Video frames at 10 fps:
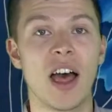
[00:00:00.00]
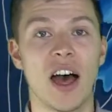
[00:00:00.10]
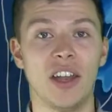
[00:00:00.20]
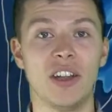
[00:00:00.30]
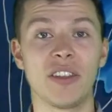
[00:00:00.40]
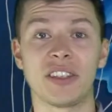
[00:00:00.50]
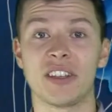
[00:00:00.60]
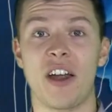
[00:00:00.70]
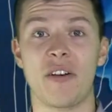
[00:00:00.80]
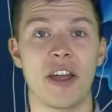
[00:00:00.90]
Another
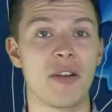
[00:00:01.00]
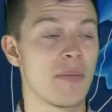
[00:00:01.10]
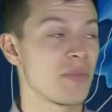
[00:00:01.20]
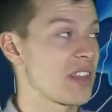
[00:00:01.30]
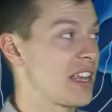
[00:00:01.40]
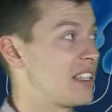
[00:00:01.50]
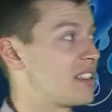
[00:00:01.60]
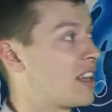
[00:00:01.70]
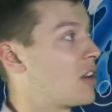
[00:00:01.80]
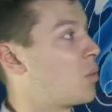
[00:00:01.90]
scenario is
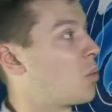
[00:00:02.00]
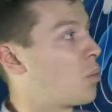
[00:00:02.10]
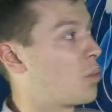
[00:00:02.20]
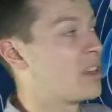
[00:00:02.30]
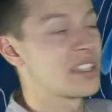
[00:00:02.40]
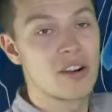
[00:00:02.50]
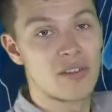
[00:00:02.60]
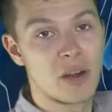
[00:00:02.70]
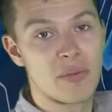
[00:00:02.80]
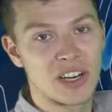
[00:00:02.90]
that this area of
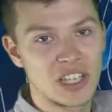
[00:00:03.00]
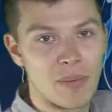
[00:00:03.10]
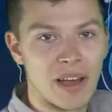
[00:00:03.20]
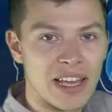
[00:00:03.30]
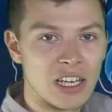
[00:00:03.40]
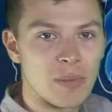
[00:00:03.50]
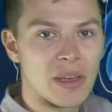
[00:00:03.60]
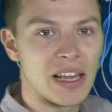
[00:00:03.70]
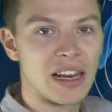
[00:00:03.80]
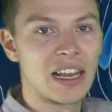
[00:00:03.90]
low pressure might end up
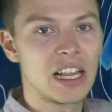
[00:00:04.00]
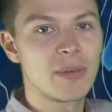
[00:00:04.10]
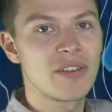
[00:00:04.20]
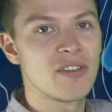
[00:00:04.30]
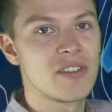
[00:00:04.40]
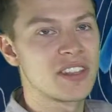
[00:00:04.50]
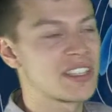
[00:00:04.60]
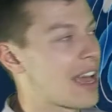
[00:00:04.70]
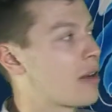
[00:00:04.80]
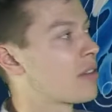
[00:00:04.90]
being a little bit further
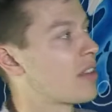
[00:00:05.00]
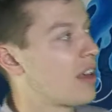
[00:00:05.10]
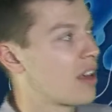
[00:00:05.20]
south,